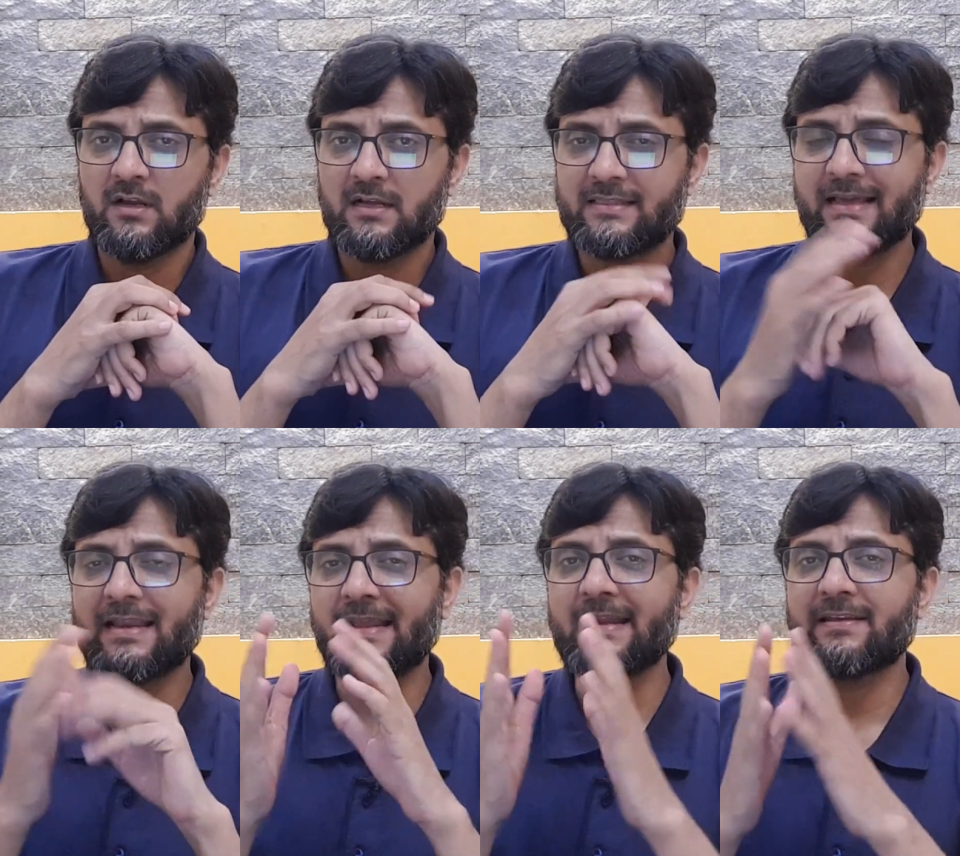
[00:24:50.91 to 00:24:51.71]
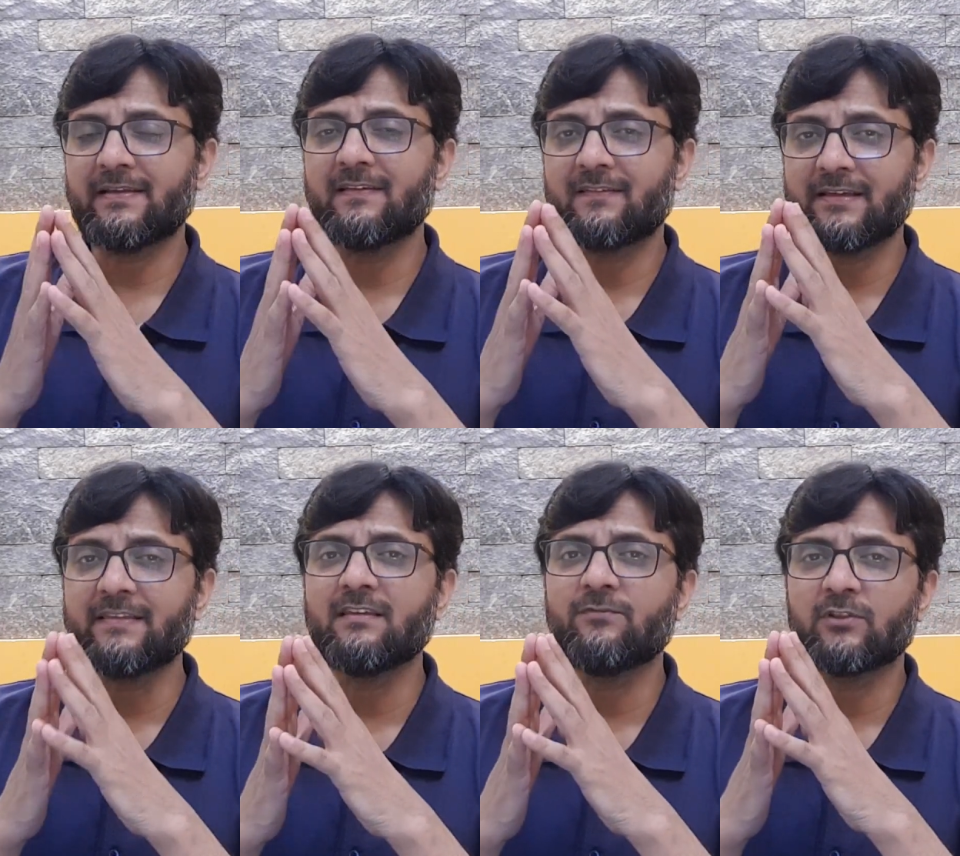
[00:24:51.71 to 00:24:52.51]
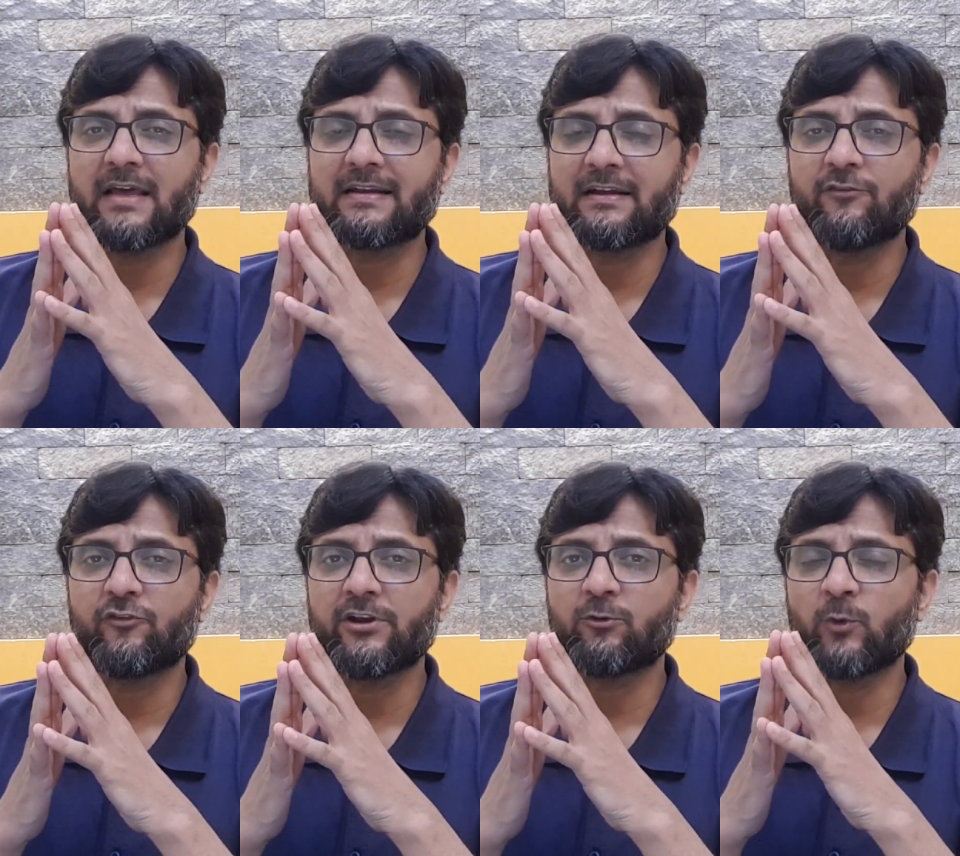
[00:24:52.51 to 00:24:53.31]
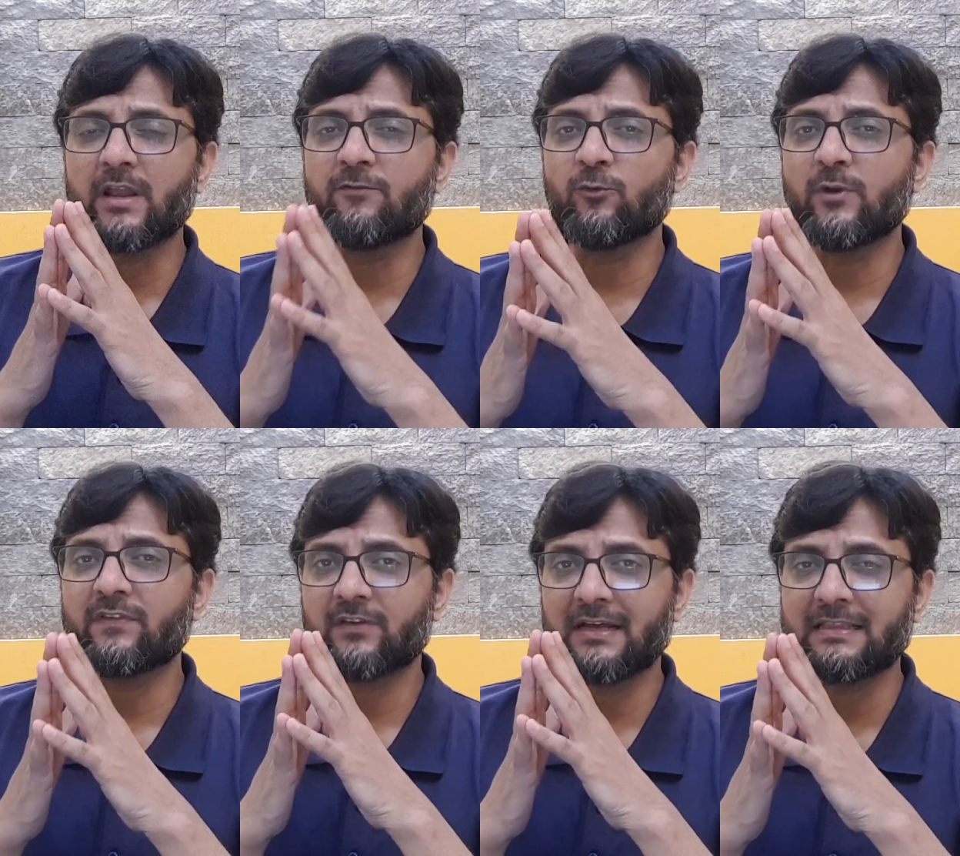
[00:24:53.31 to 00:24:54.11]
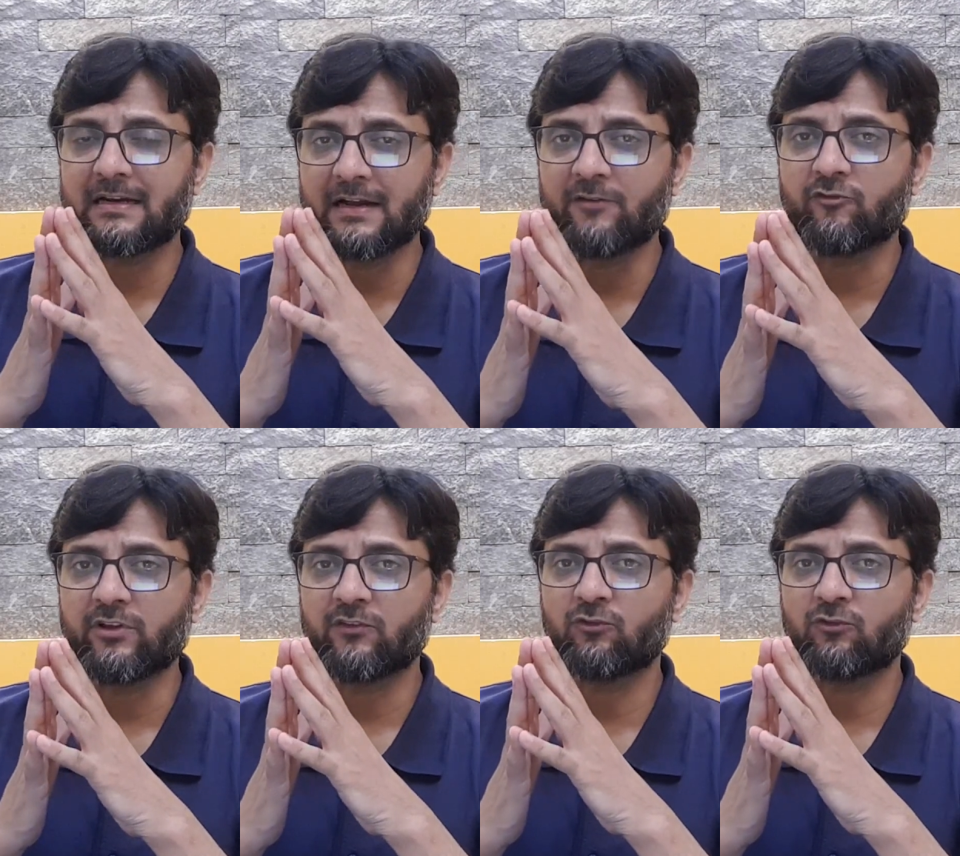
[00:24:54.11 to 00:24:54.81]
then it is easy for that country to influence other countries.